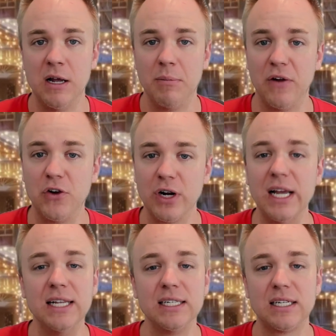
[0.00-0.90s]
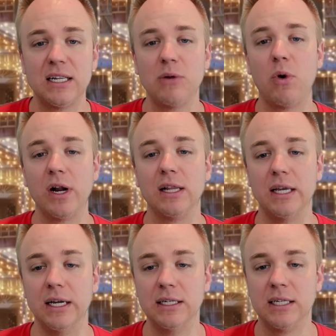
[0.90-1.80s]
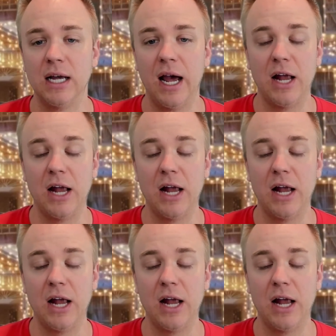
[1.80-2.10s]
But if you're instantly wanting leads